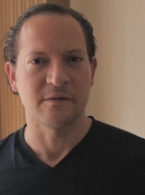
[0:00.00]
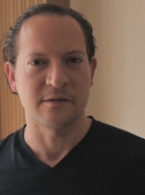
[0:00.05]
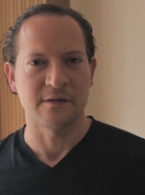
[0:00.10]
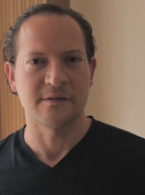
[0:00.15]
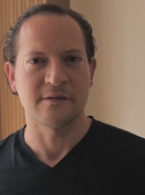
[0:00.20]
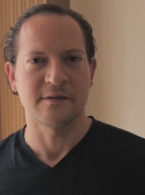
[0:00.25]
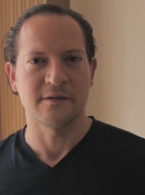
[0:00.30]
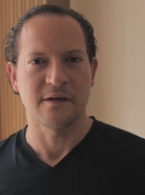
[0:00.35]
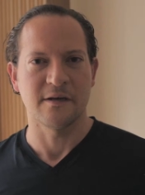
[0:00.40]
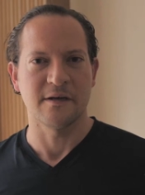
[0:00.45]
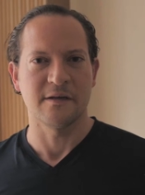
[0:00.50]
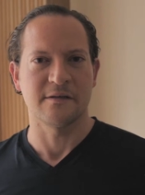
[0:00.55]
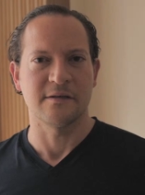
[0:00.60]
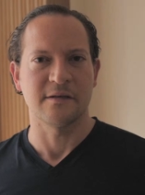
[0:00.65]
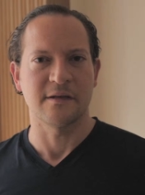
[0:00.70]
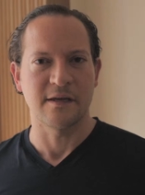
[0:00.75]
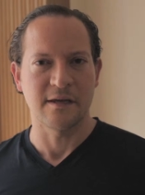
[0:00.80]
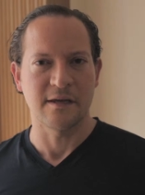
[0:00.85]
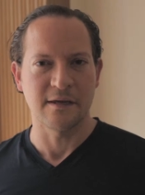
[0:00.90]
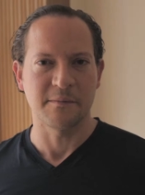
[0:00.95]
desire
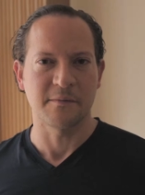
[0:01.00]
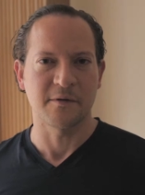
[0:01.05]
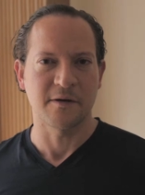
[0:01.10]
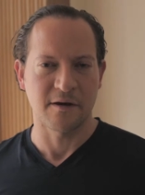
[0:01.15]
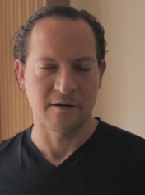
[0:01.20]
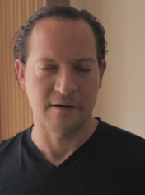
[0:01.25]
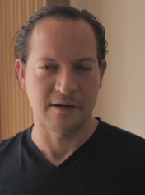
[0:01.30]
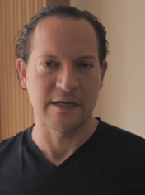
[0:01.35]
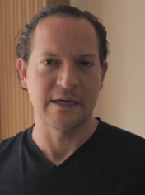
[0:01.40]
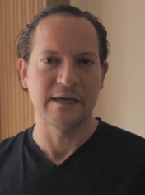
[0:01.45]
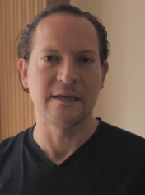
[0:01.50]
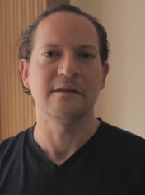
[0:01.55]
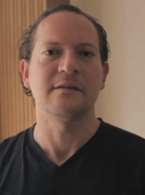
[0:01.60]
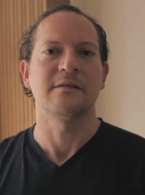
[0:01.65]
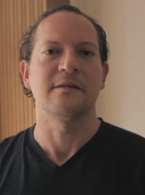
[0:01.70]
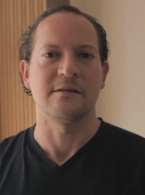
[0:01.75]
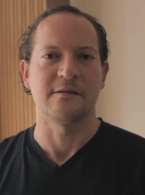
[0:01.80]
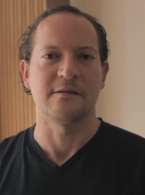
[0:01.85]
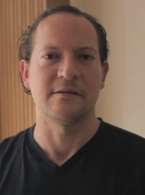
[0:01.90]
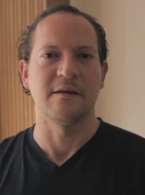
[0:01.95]
to keep going
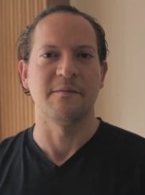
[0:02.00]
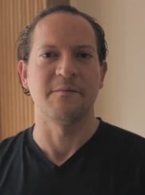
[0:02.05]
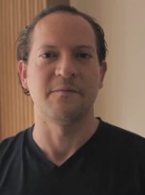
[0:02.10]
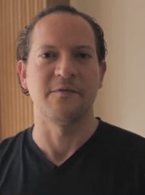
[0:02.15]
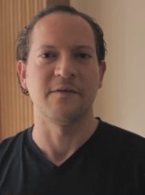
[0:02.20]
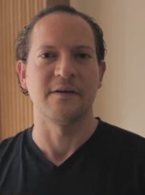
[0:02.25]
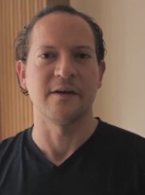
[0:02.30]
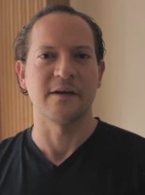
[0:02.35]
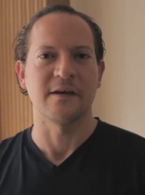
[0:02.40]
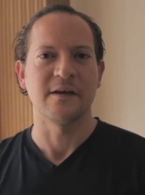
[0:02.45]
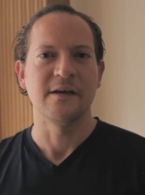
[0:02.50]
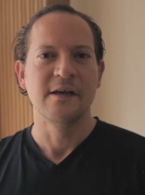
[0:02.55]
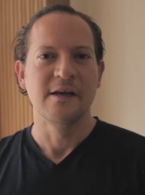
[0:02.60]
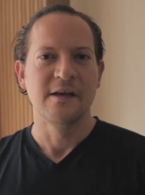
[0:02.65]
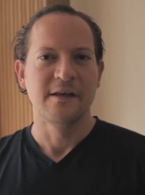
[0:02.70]
into something,